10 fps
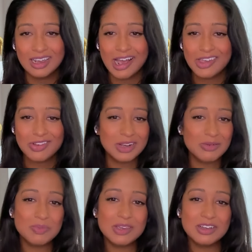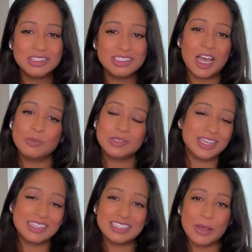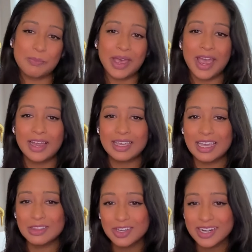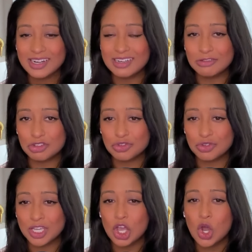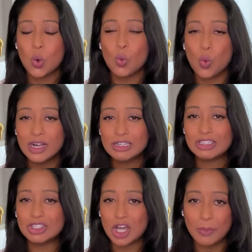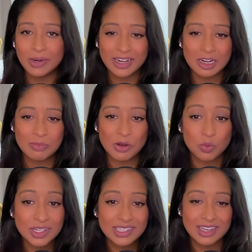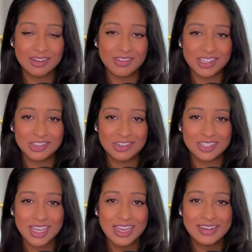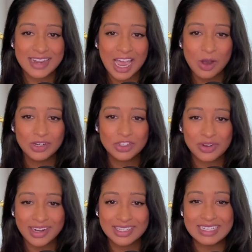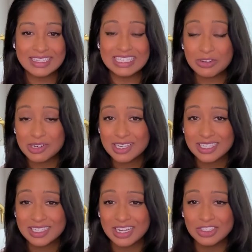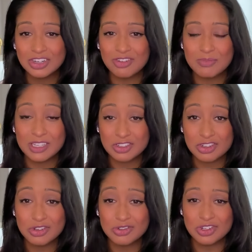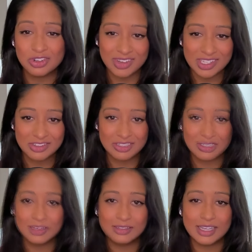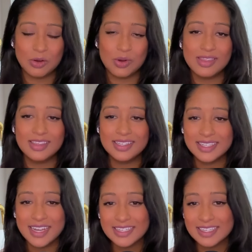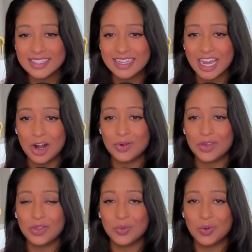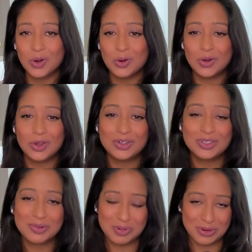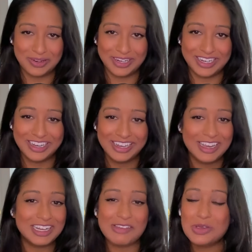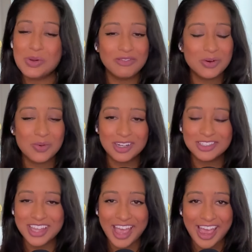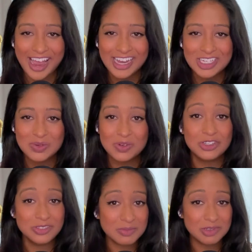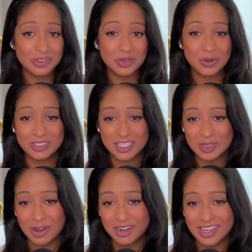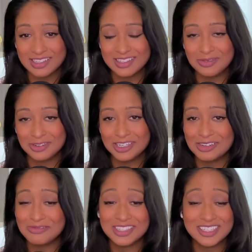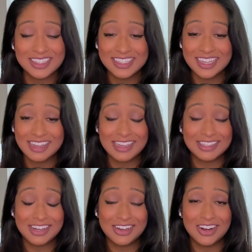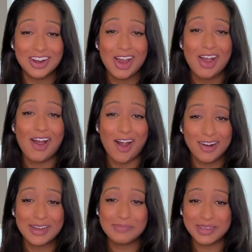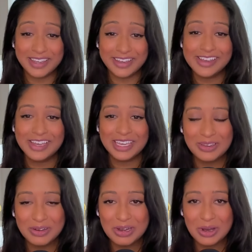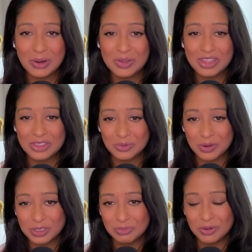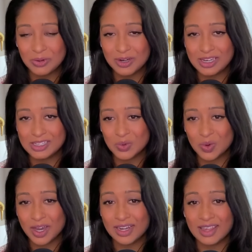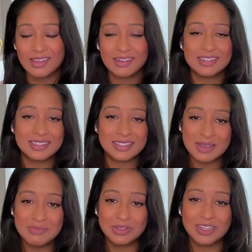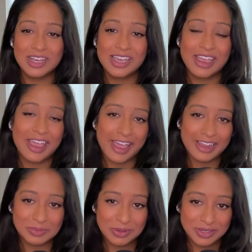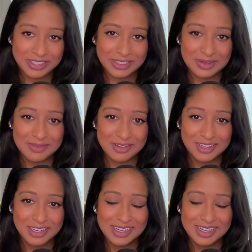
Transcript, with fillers: I thought it would be a good time to take a step back and look at an industry once dominated by retail investors, now attracting serious attention from institutional investors. Now, this takes us down the road to boring. And if you ever watched The Hash, which used to be on the Coindesk Podcast Network, it was sunset last year, R I P, you'd know that the road to boring is one that is stable and predictable.